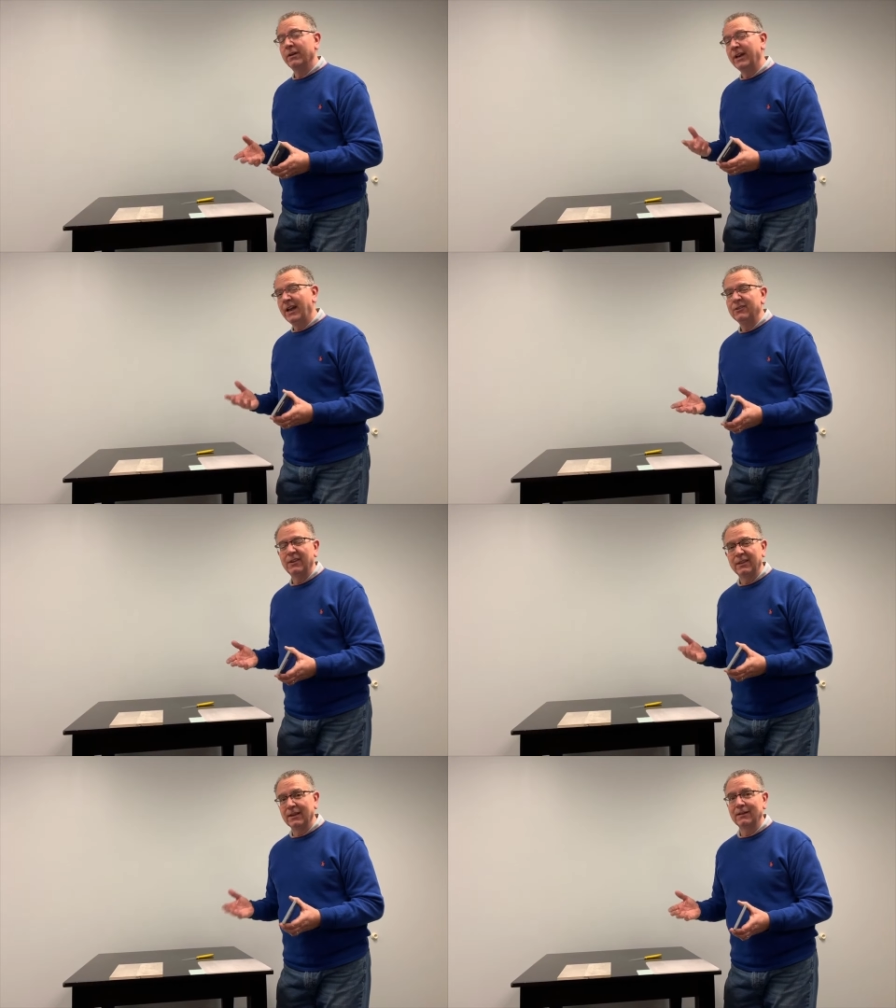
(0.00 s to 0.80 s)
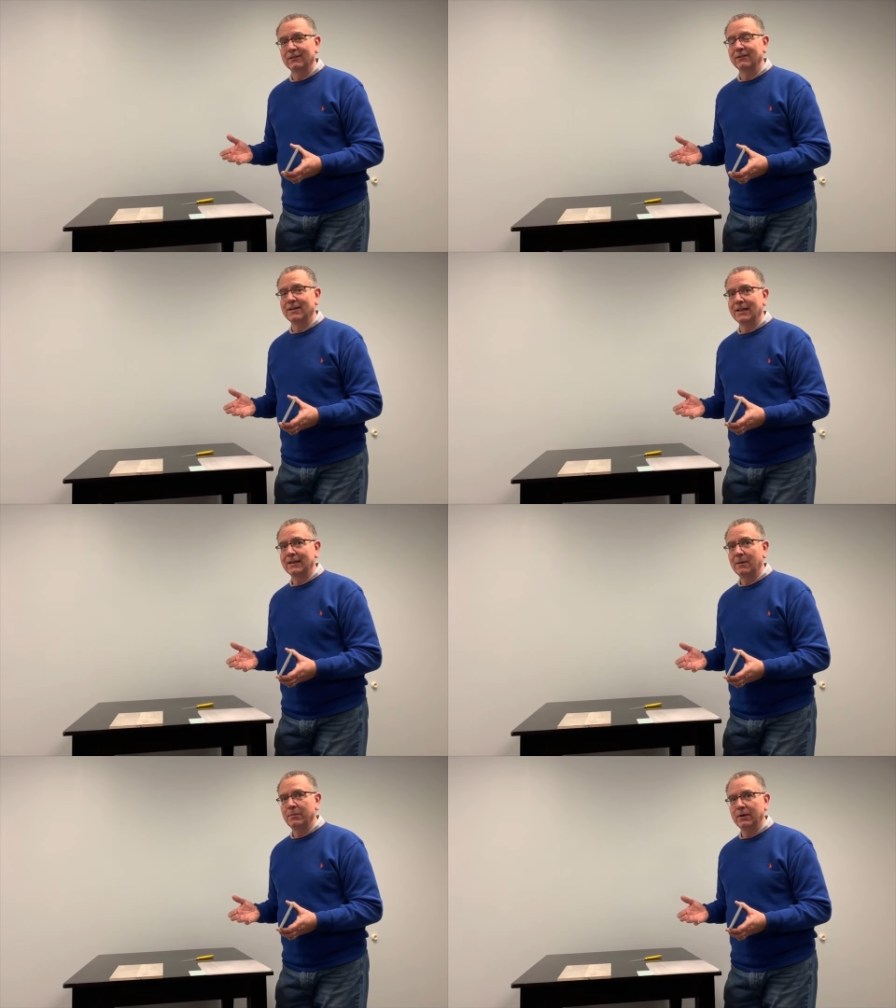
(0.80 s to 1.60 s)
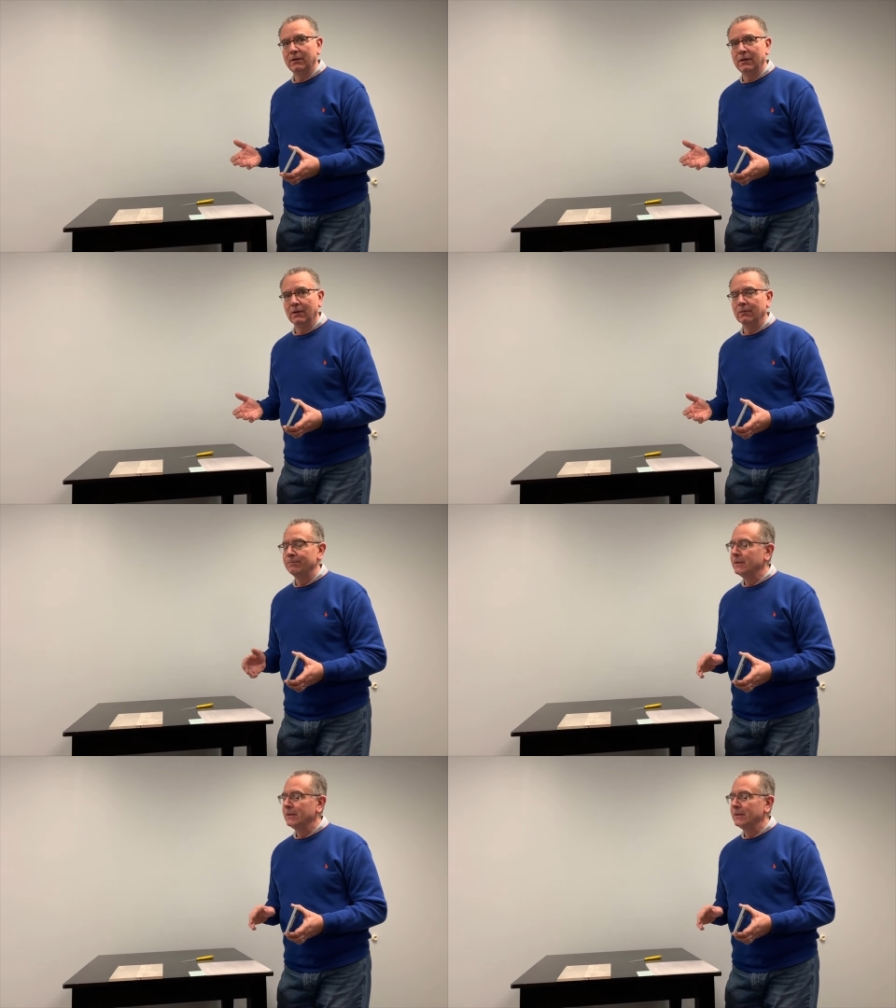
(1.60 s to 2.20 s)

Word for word: and actually thickness is not that big a deal.